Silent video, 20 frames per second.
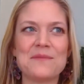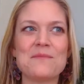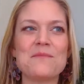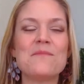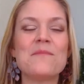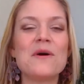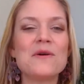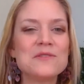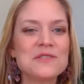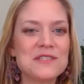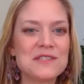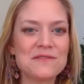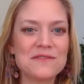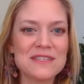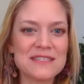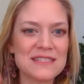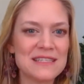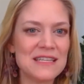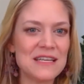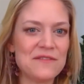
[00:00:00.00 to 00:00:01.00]
most of
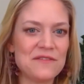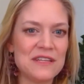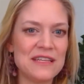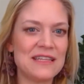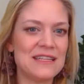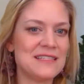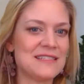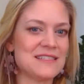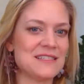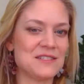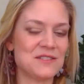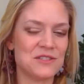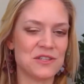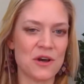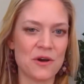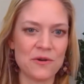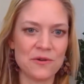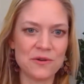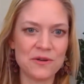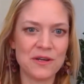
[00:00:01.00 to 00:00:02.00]
us live in this
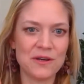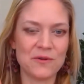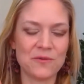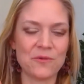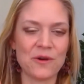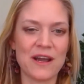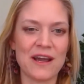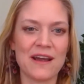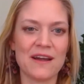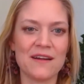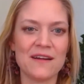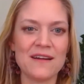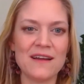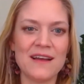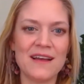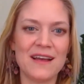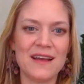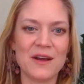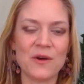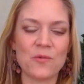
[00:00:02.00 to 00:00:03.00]
zone where
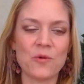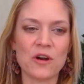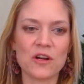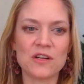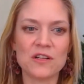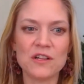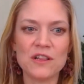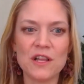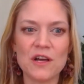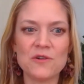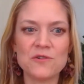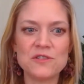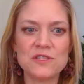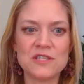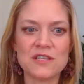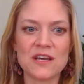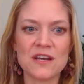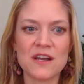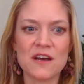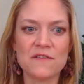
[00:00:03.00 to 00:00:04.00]
we're
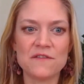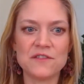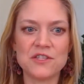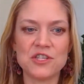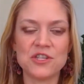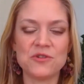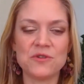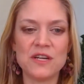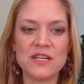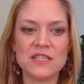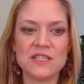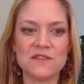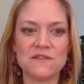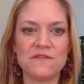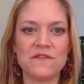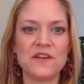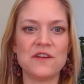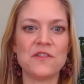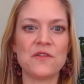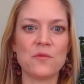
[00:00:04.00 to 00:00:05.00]
close enough to it to
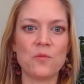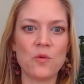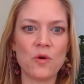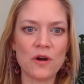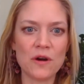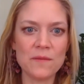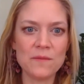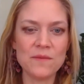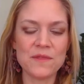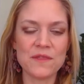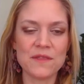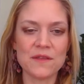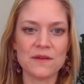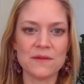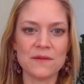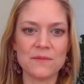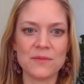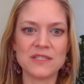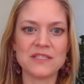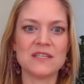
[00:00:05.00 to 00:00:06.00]
feel the warmth,
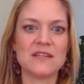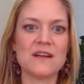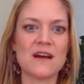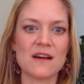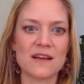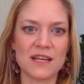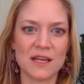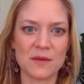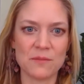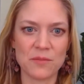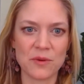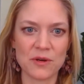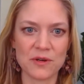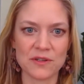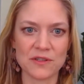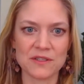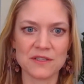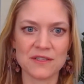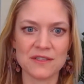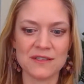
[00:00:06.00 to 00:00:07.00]
but to not get
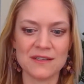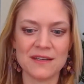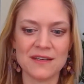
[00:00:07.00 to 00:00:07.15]
burned.